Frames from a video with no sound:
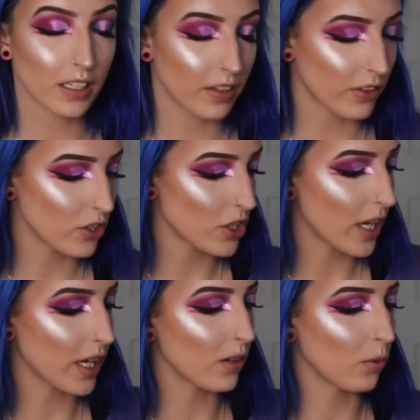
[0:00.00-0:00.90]
the
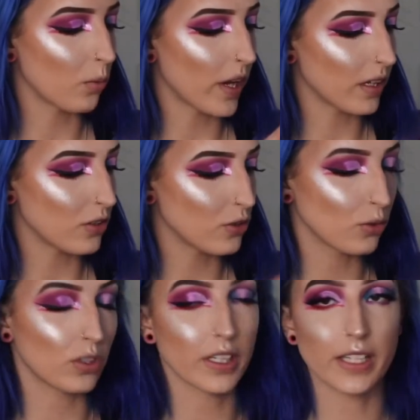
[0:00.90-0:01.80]
shade Wet
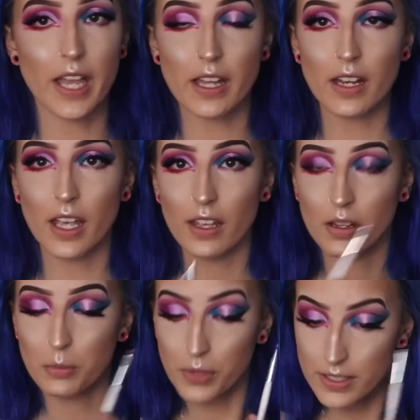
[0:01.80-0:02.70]
Jewel again
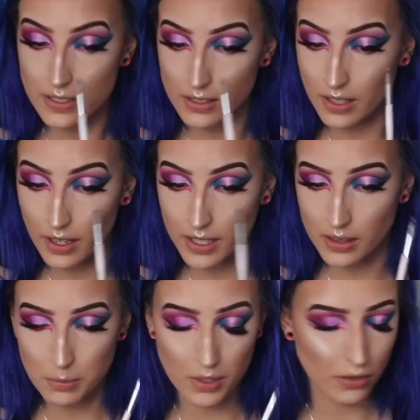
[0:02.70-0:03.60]
and placing that in
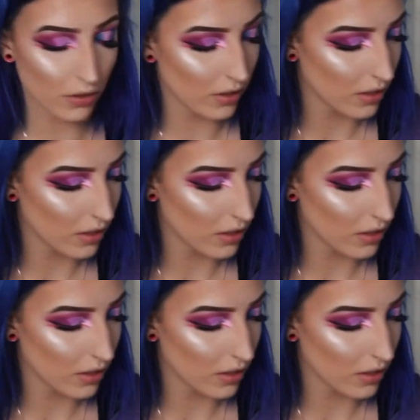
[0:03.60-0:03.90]
the middle.